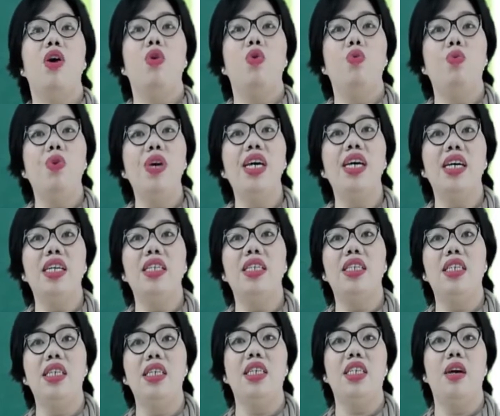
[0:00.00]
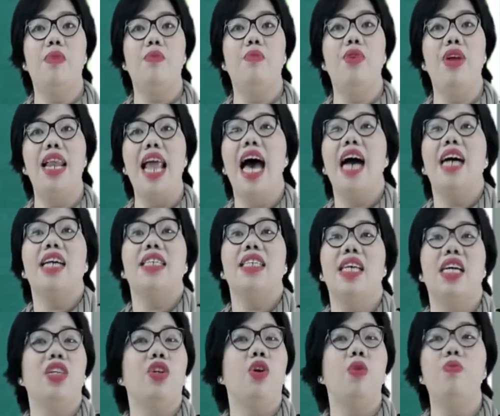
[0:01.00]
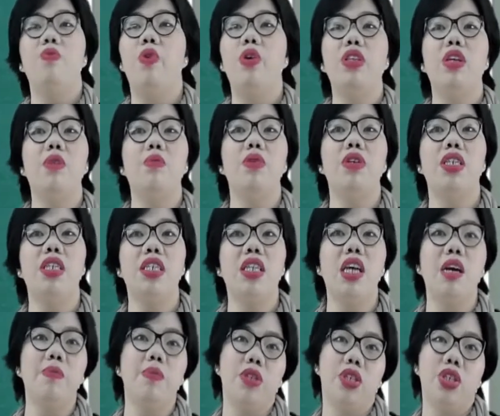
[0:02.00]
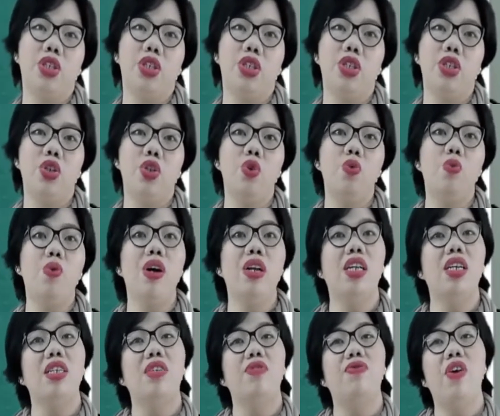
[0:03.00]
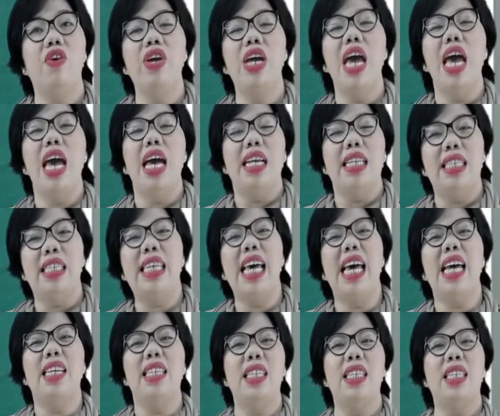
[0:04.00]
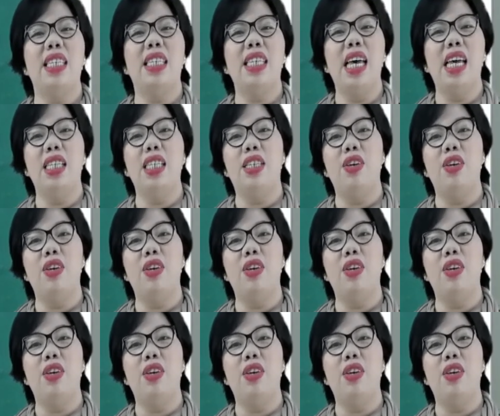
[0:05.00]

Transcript: We can see some relaxed and comfortable sitting positions to one that is very tense and